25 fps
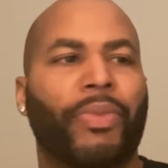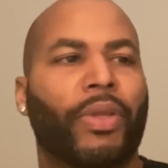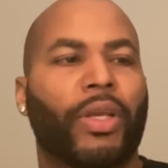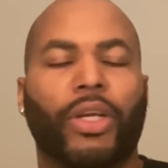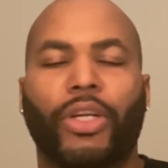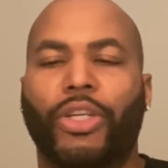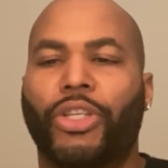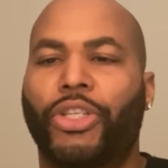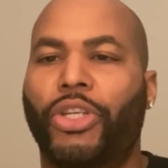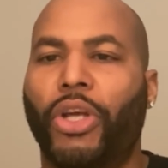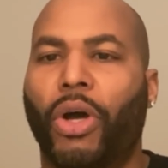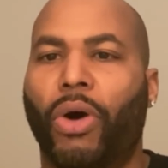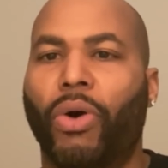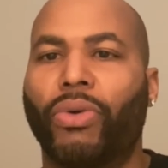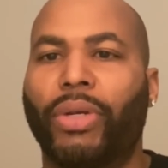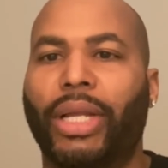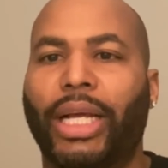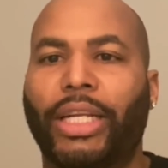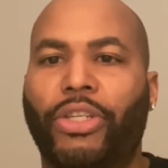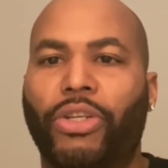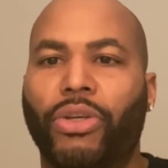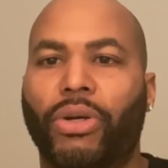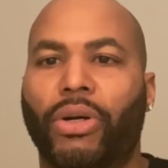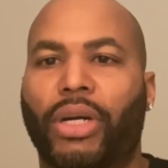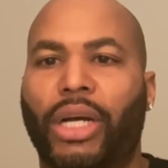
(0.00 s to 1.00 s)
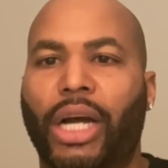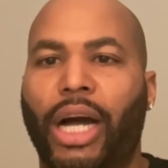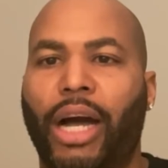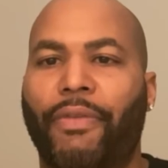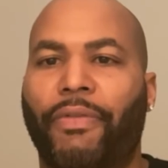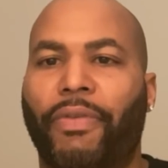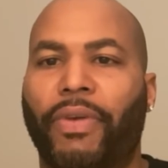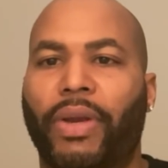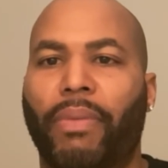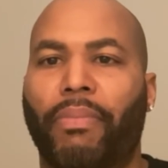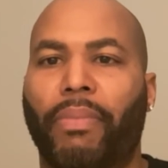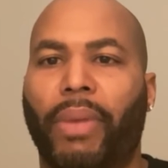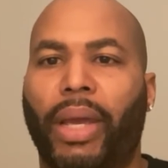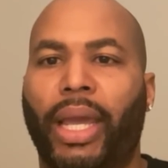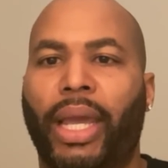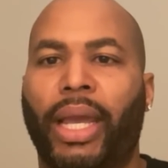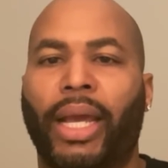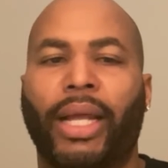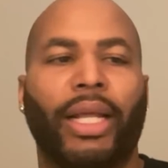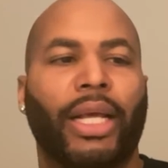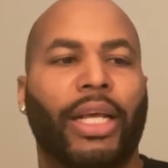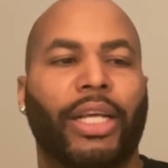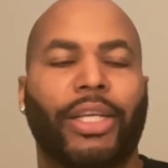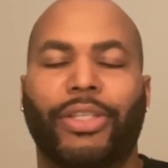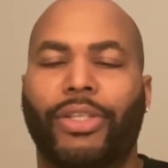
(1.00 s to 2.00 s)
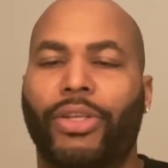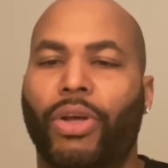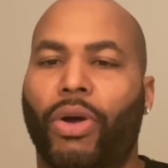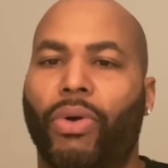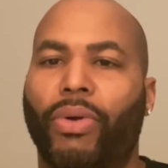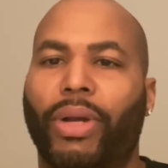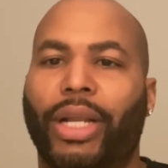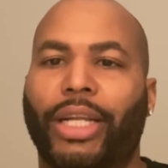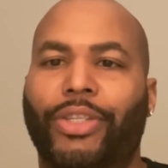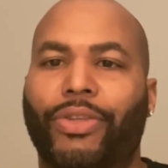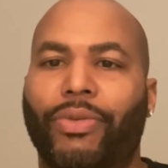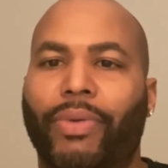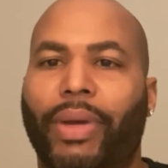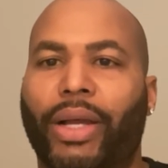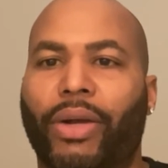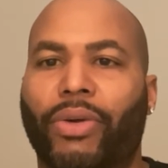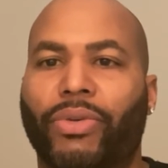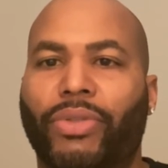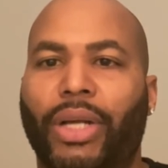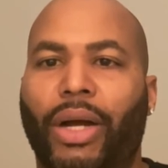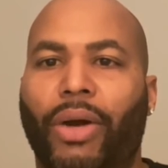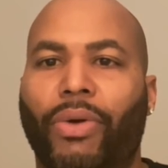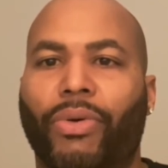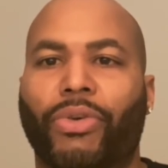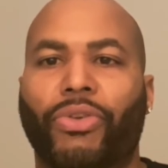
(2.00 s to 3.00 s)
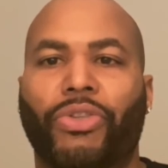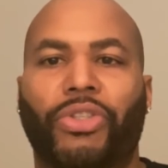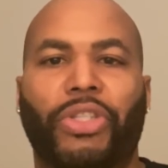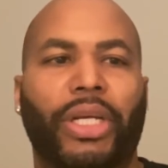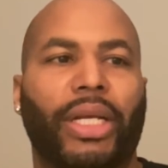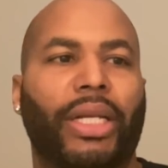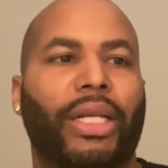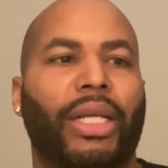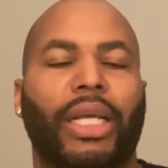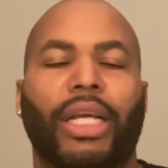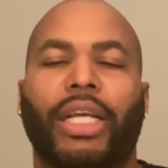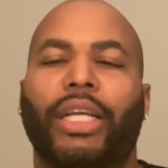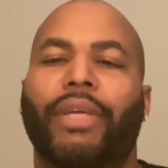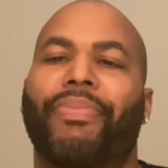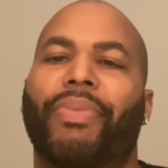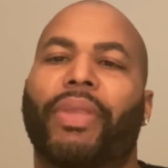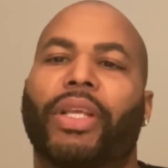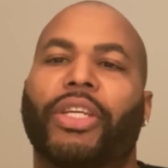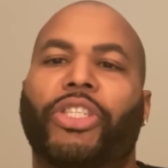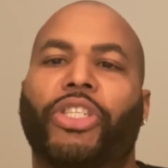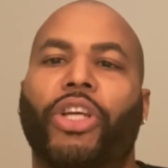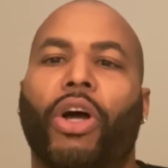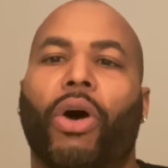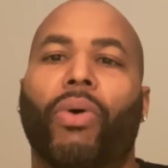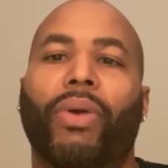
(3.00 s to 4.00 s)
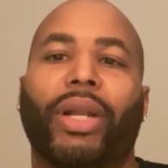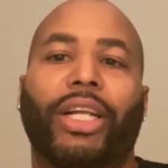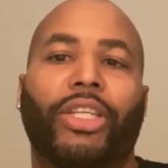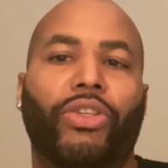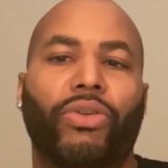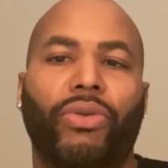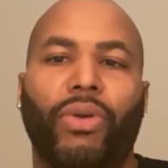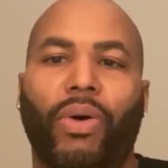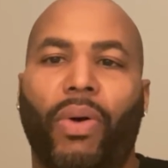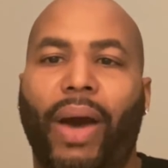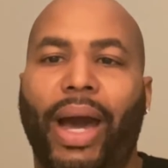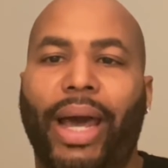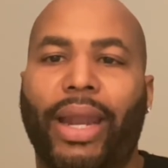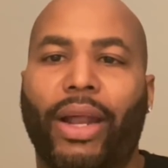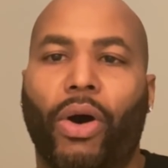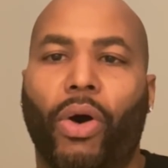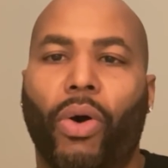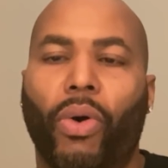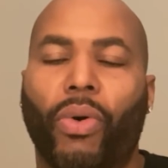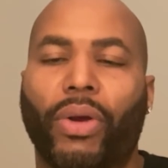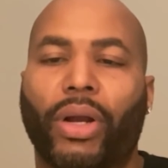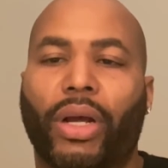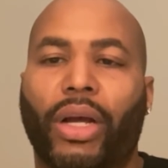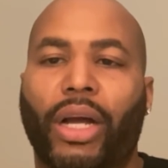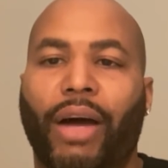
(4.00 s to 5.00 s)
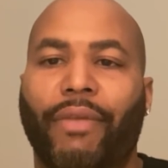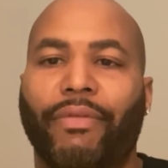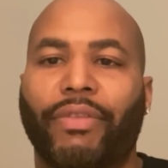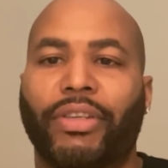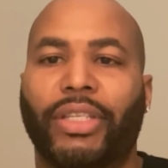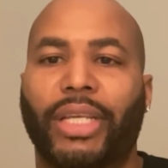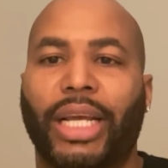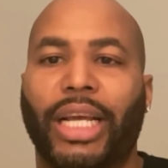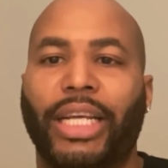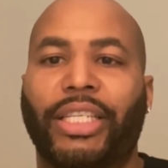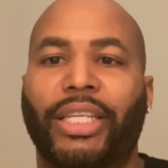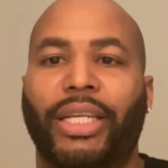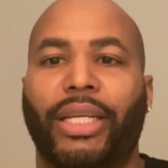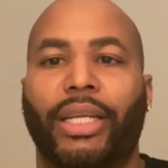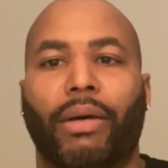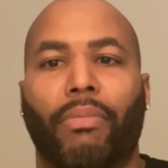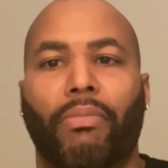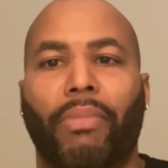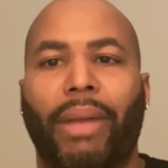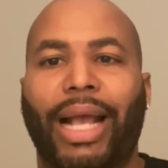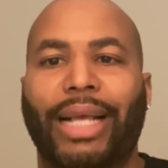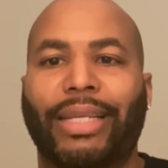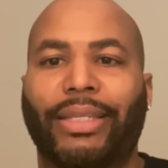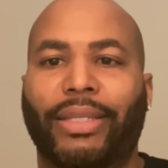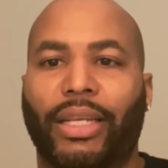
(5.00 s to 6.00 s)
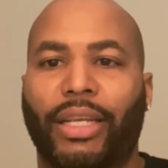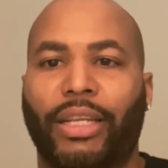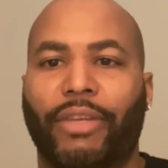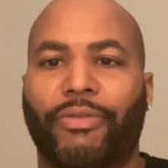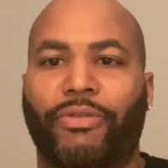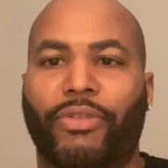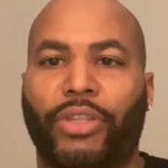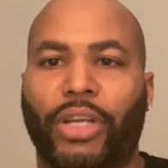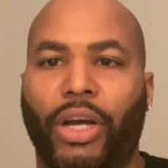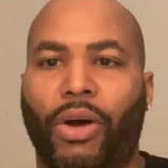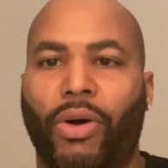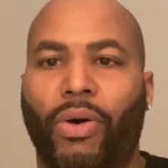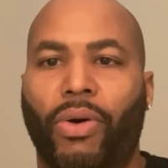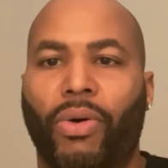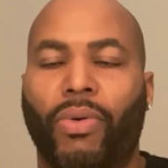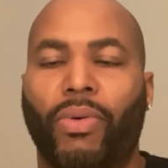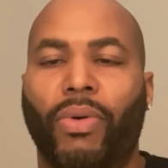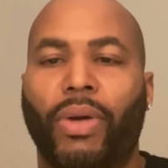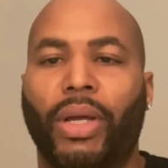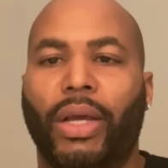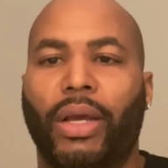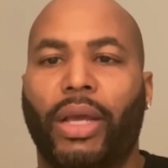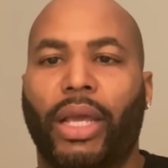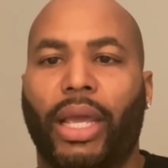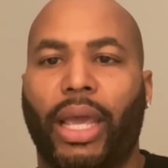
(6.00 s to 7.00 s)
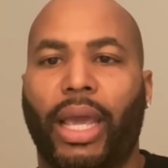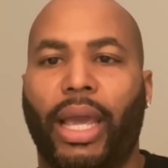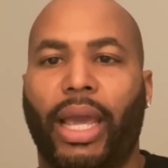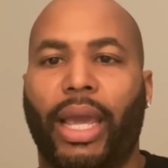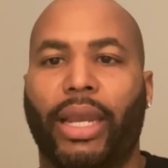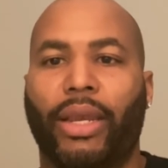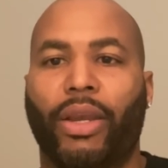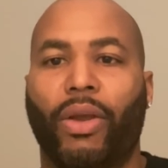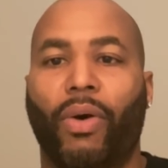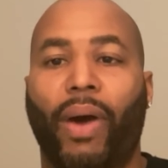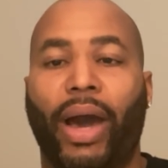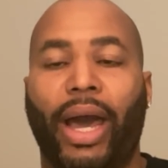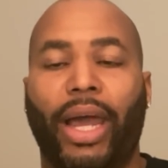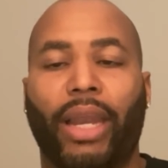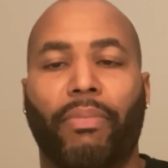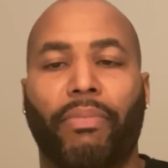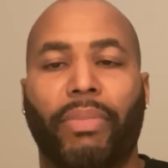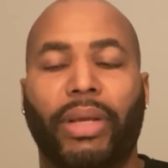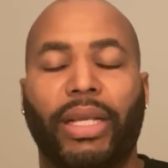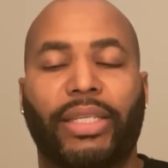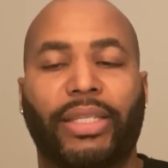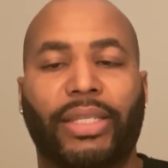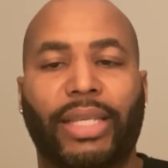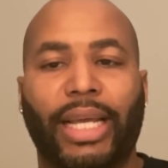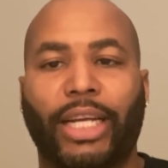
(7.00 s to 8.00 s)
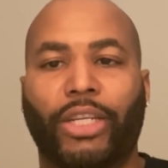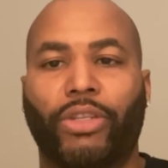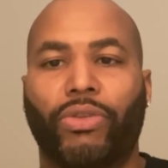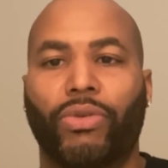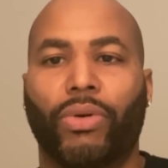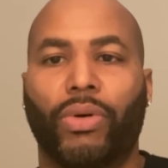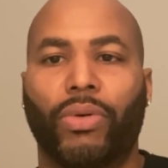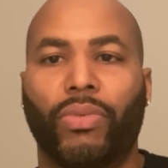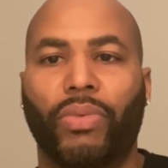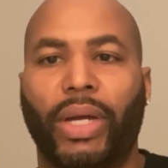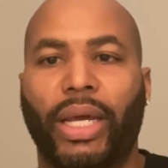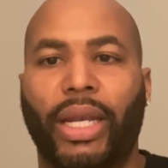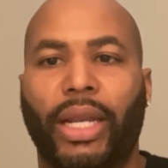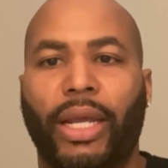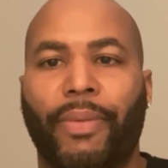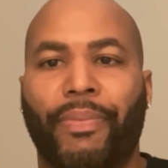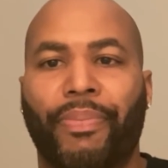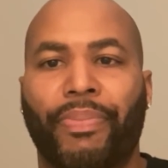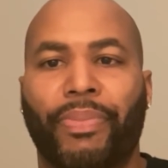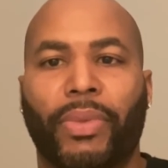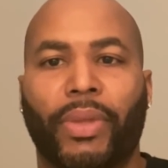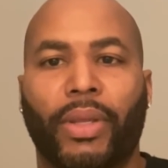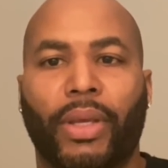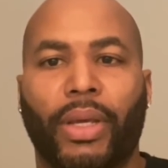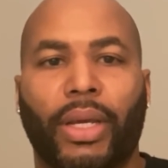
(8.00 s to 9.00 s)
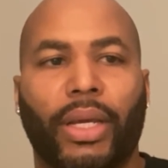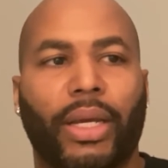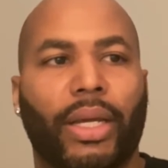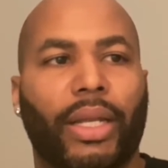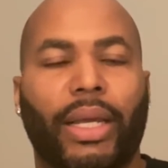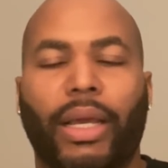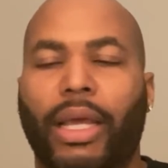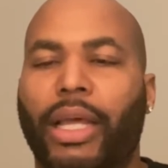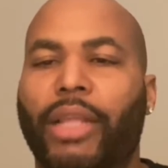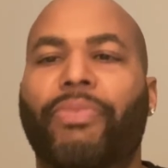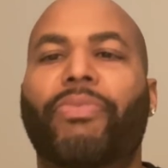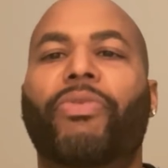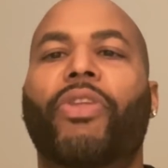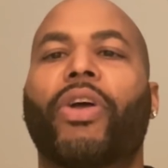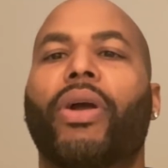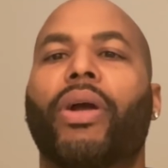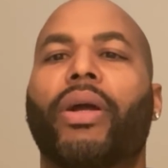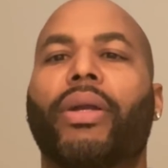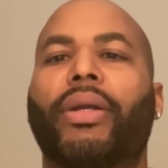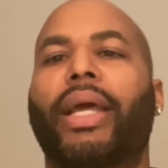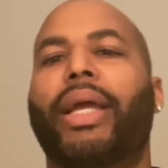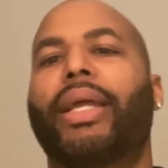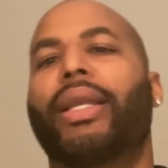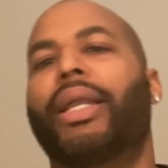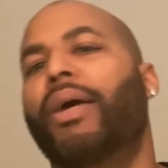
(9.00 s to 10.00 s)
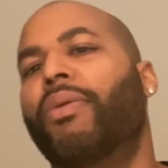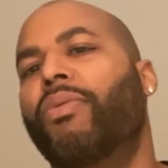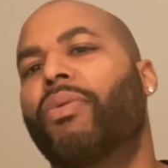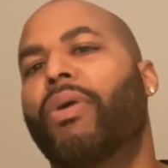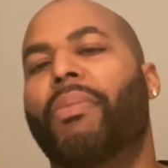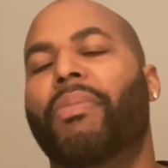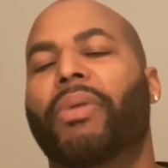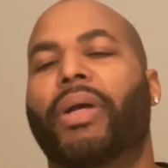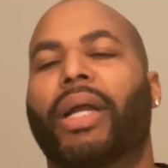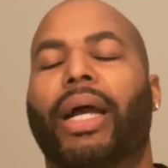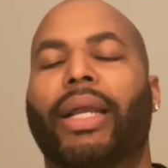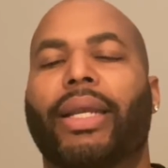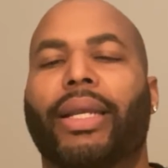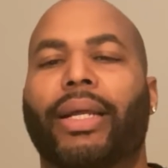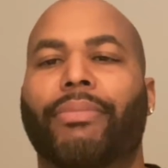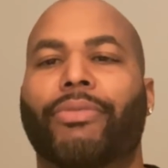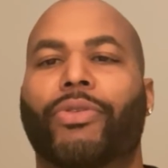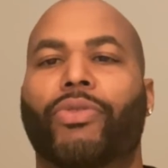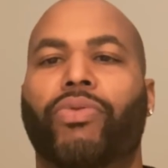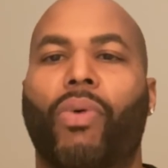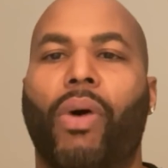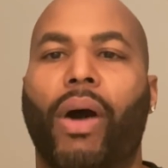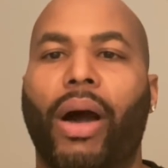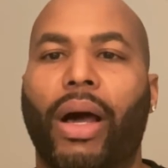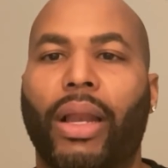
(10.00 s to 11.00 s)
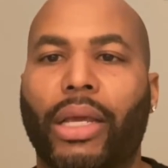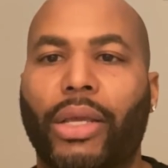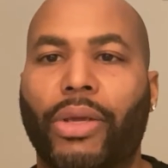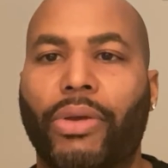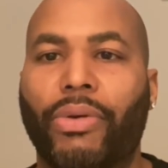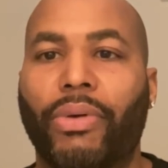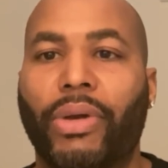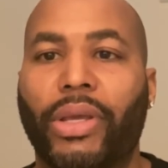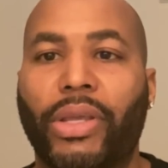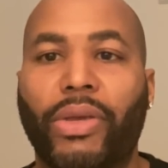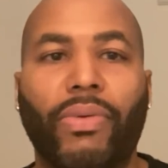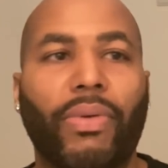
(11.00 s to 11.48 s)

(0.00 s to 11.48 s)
showed that you're a confident man, showed that you ain't gonna talk no shit, show that you know how to hold a conversation in a masculine tone and know how to be sexual with it. Third date, that woman got them swallowing you, and you